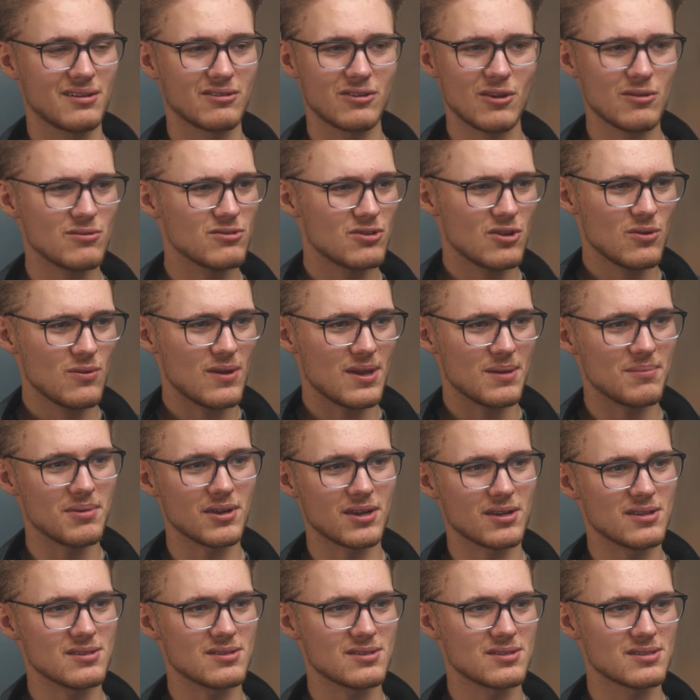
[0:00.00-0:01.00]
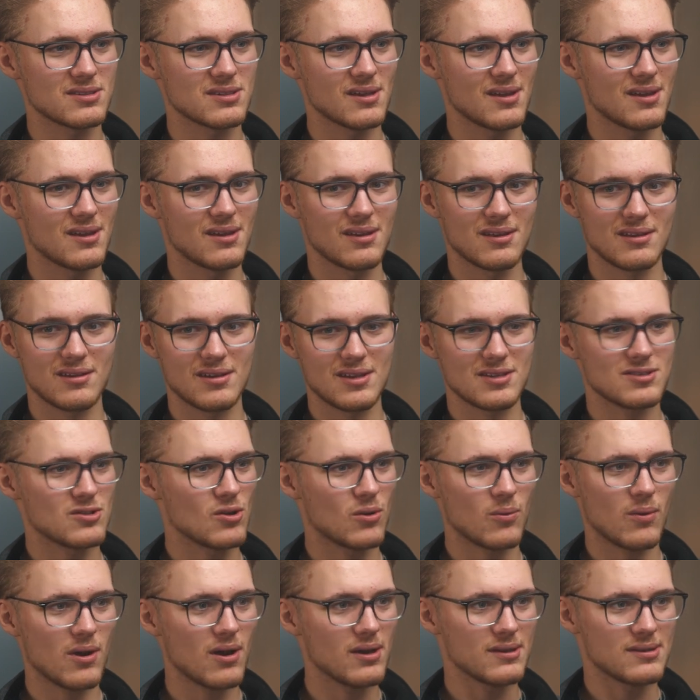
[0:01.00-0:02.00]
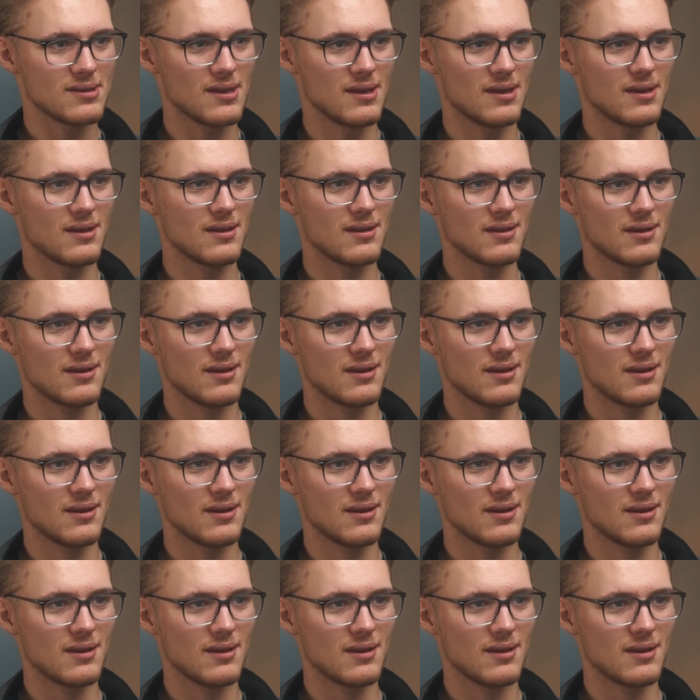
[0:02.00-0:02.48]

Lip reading: "Don't do it because it's not worth it."